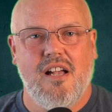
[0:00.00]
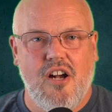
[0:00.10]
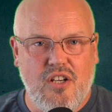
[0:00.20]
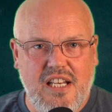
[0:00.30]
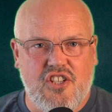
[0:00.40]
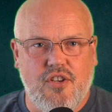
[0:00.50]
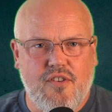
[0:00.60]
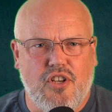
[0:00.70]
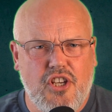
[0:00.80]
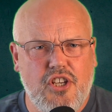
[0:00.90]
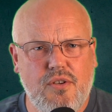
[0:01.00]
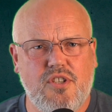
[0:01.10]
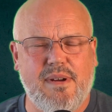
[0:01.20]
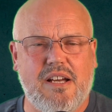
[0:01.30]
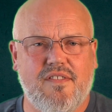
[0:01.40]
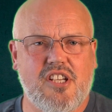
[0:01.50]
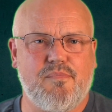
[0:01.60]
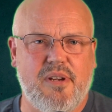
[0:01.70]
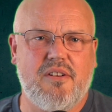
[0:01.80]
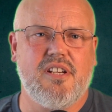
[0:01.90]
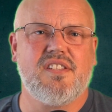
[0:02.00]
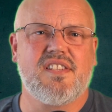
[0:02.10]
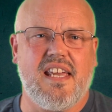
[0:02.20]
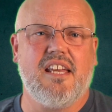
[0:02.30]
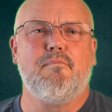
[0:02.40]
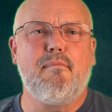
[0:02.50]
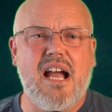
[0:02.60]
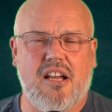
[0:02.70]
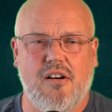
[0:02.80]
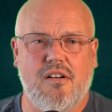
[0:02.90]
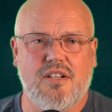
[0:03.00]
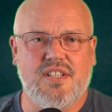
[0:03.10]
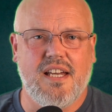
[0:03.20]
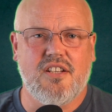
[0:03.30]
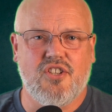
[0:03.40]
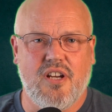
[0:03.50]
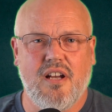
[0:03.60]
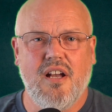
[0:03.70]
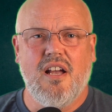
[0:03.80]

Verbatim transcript: Unless you've got a huge amount of experience in MACH architecture